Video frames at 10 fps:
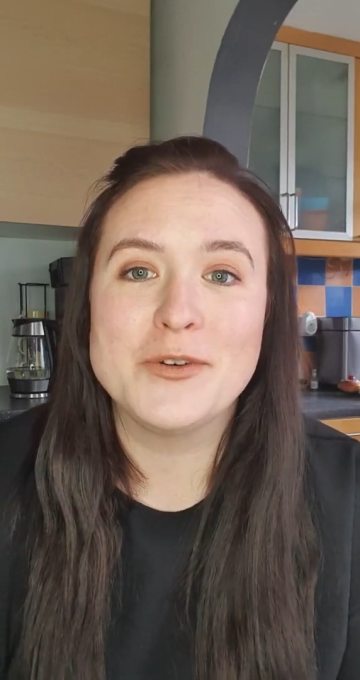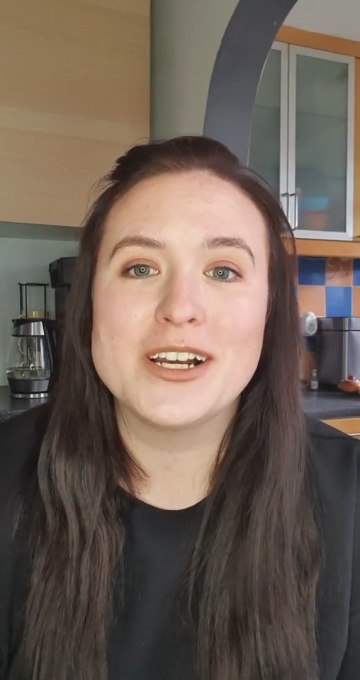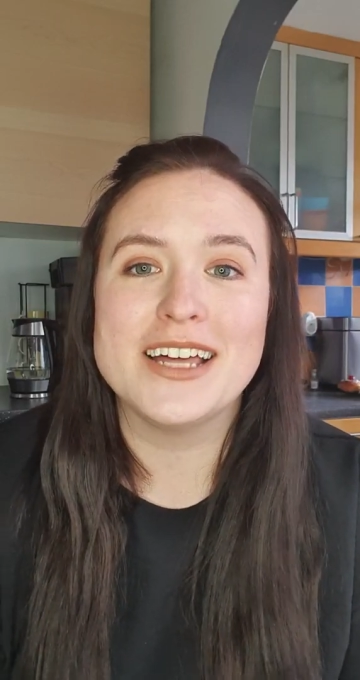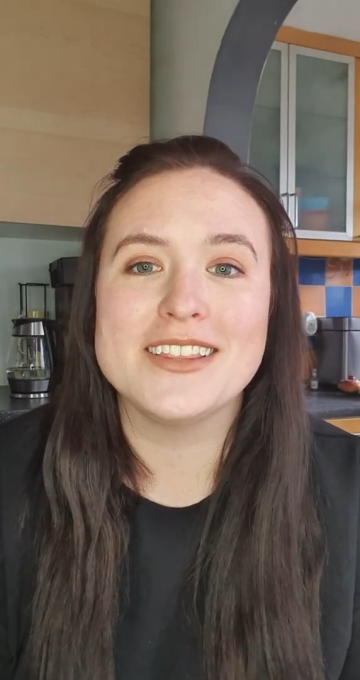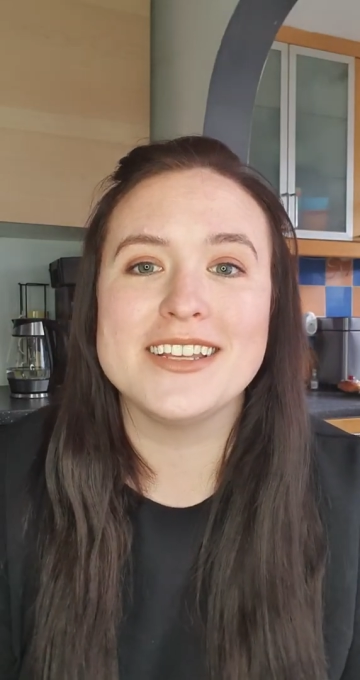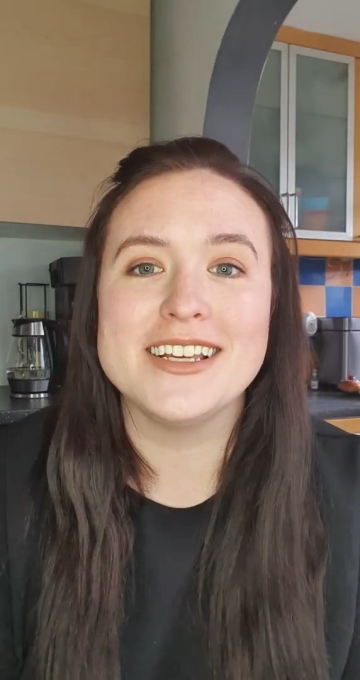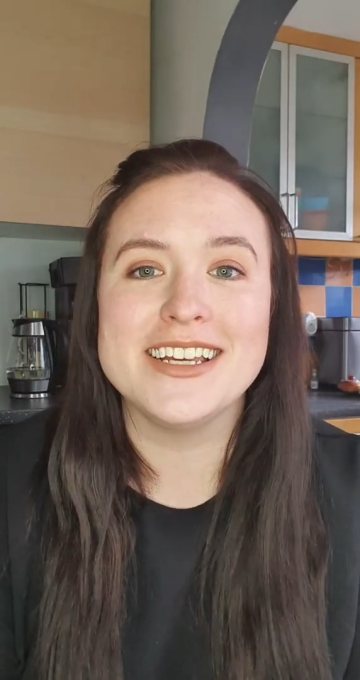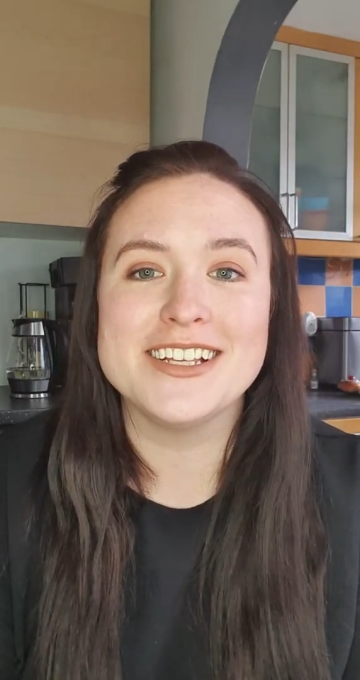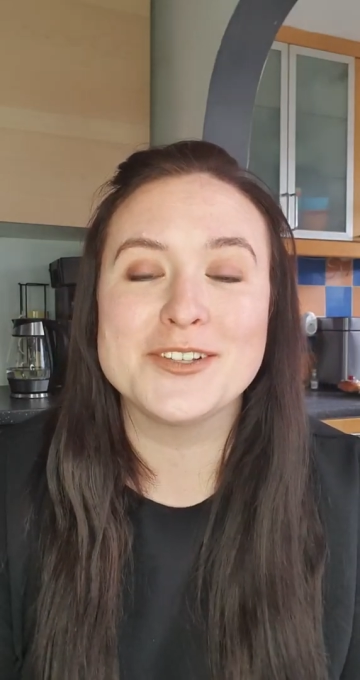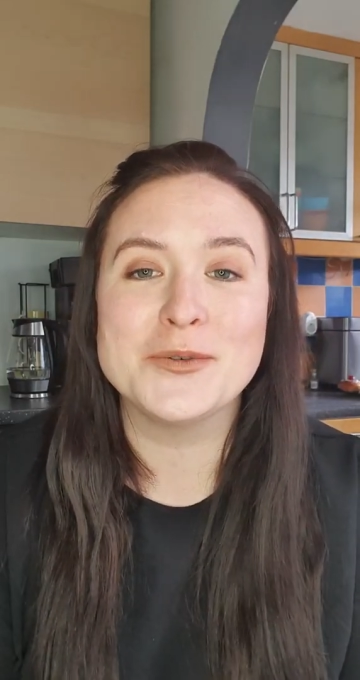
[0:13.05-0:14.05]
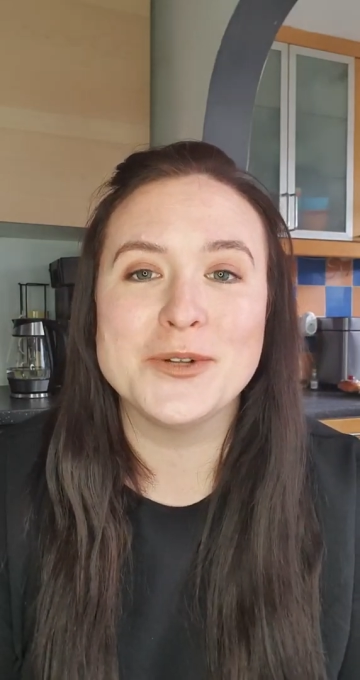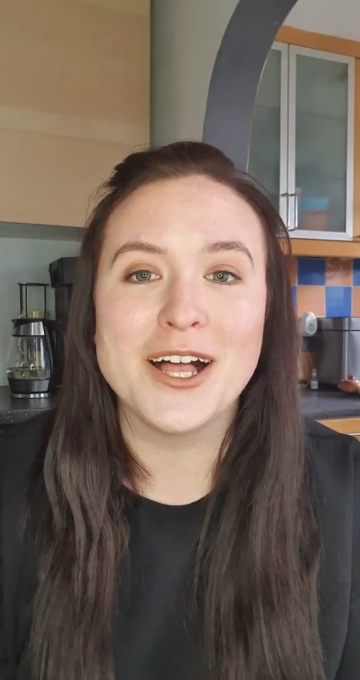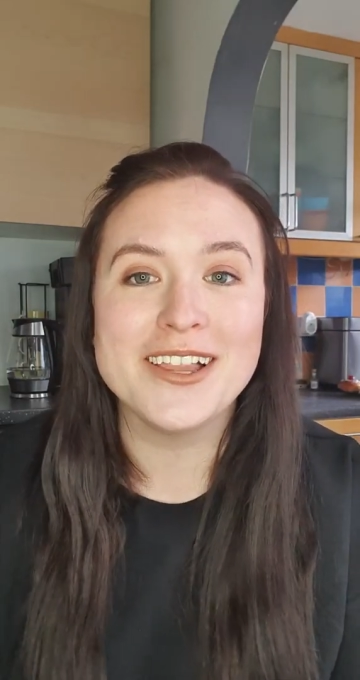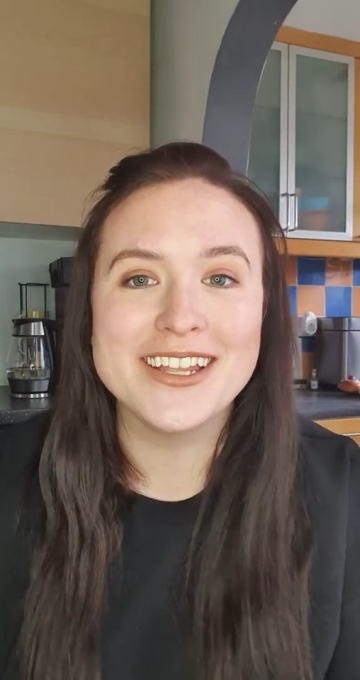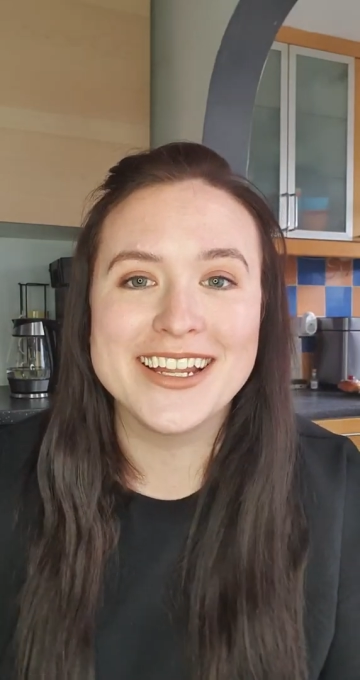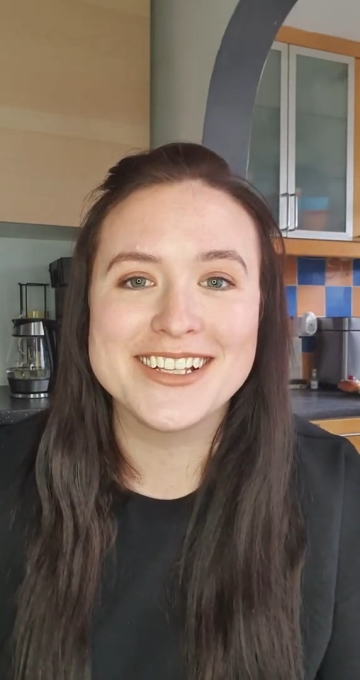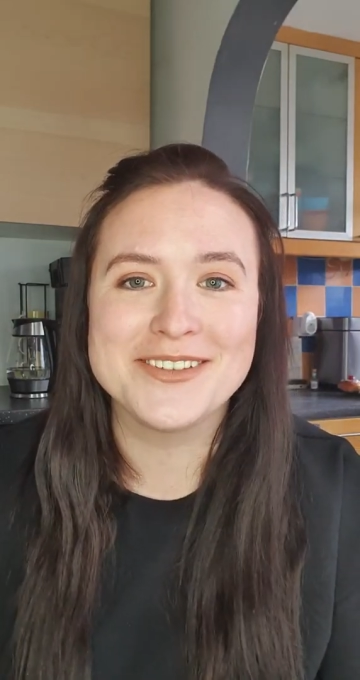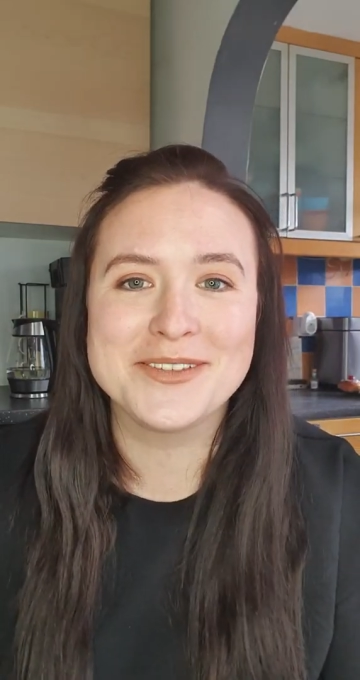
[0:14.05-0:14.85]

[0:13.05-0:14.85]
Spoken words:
but glad the school holidays